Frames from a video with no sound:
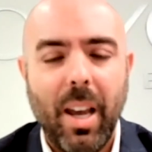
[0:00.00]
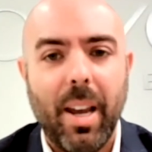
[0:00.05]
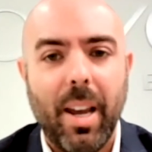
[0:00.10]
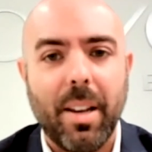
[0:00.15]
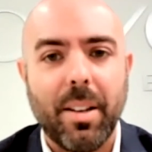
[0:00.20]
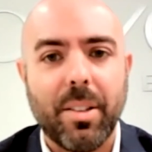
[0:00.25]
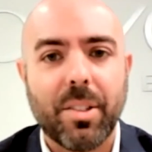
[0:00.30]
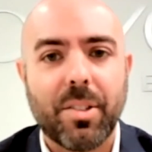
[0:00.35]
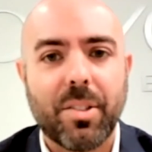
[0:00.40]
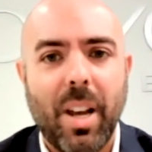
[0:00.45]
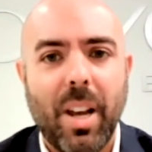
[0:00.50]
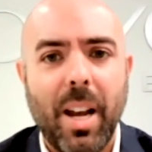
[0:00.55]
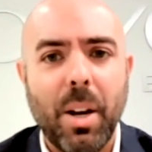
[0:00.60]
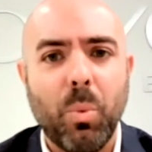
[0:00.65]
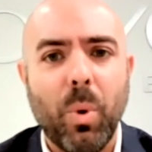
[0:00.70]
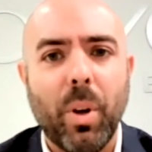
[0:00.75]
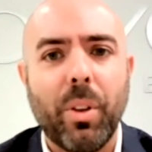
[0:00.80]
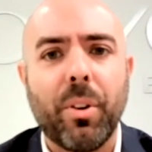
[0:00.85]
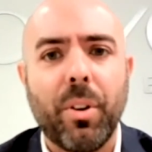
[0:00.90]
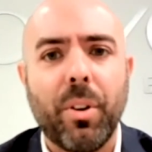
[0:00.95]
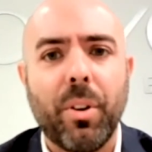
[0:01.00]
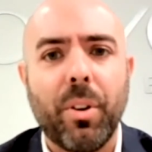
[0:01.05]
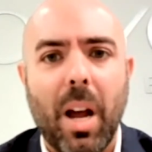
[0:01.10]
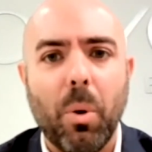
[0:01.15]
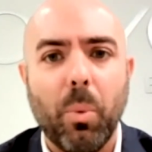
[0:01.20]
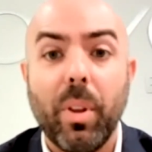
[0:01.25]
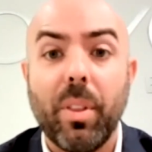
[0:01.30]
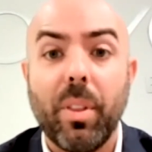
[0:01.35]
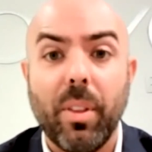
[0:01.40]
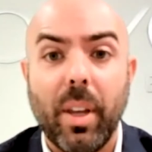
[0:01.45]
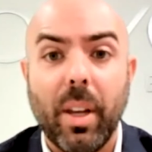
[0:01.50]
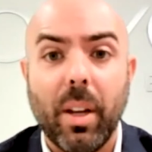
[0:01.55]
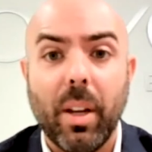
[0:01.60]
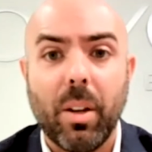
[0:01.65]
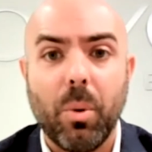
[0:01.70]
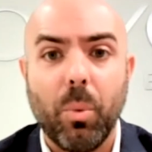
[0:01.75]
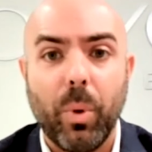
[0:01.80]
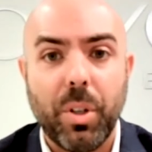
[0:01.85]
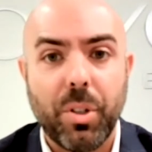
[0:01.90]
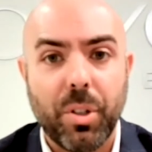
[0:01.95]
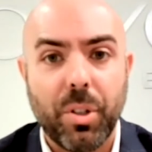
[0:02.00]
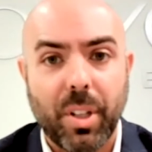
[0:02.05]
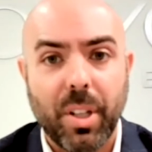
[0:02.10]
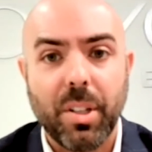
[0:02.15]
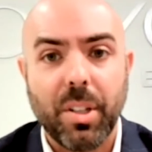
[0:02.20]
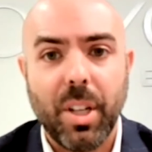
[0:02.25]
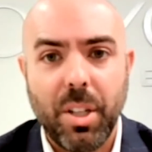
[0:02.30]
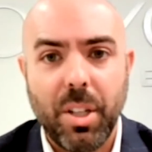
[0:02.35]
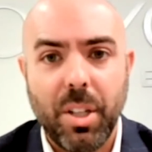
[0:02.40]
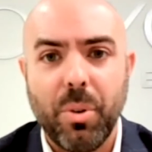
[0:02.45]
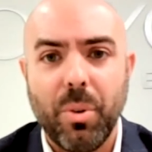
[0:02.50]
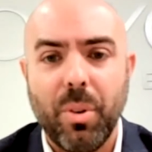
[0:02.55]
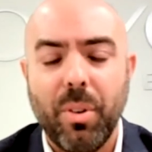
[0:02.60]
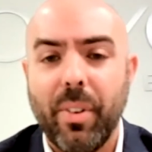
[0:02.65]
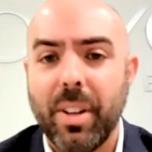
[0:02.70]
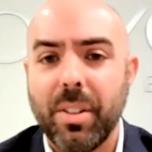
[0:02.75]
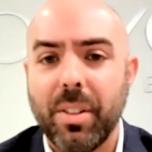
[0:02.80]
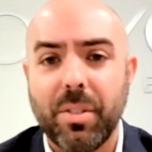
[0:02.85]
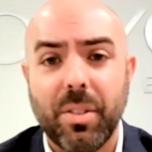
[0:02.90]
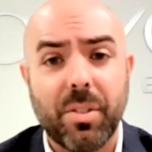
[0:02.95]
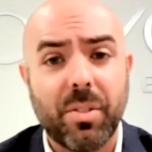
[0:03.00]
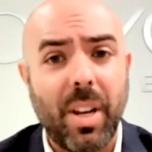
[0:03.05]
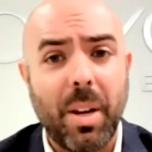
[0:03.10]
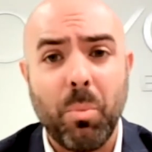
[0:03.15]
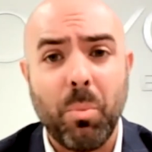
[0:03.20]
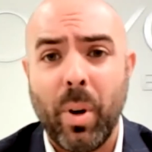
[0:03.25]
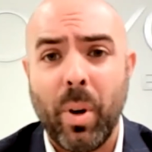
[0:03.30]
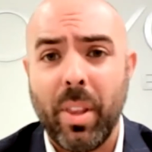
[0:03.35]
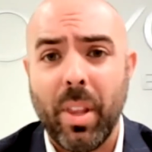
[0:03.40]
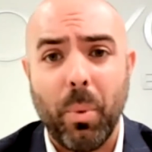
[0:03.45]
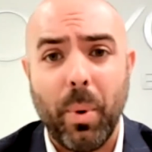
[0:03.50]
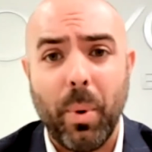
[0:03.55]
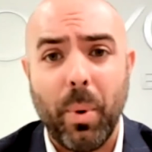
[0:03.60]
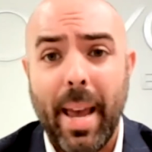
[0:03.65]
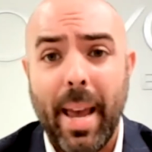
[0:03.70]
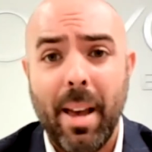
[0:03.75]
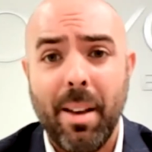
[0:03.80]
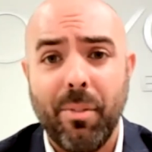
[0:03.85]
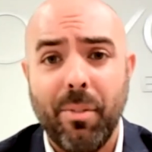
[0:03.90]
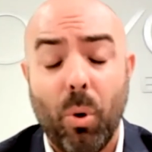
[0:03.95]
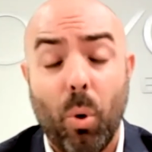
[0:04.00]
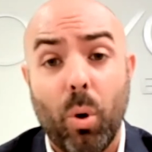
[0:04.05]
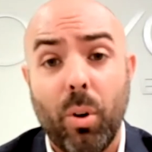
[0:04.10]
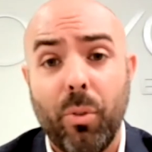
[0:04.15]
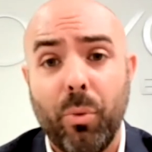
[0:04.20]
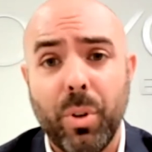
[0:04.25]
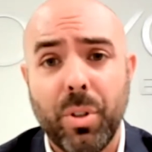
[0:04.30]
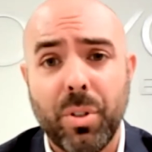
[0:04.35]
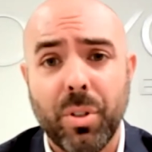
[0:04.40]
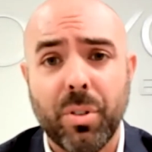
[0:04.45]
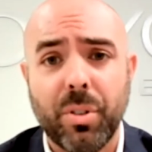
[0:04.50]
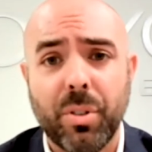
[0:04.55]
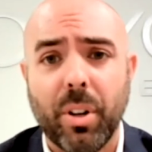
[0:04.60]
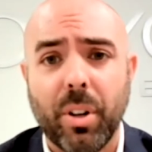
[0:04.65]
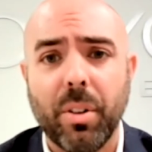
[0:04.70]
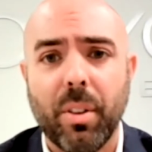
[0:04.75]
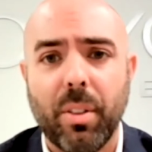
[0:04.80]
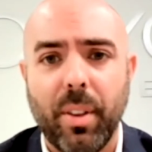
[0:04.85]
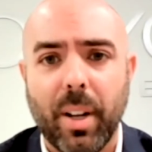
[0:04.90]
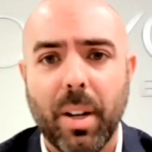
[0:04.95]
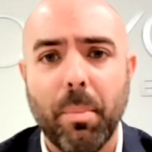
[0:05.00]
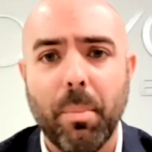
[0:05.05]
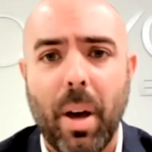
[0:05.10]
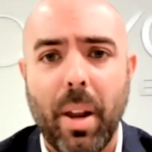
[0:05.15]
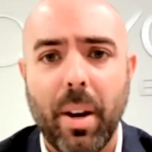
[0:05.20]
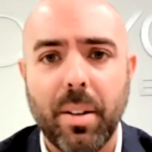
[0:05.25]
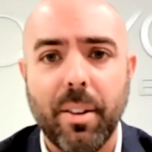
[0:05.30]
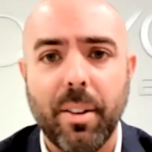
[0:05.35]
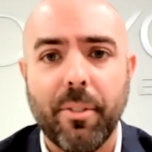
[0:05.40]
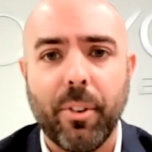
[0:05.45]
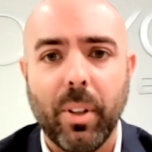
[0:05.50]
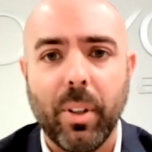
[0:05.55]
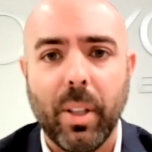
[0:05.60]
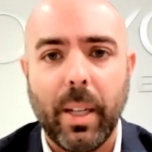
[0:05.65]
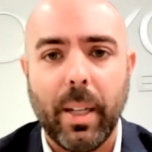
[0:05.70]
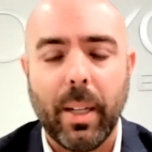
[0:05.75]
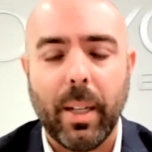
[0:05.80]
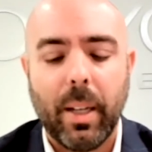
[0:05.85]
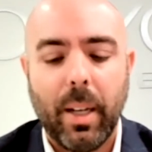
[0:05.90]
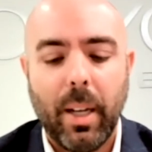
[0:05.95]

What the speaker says: and decide whether or not we think we should continue to invest the same way that we have, or if we should start to think about it differently.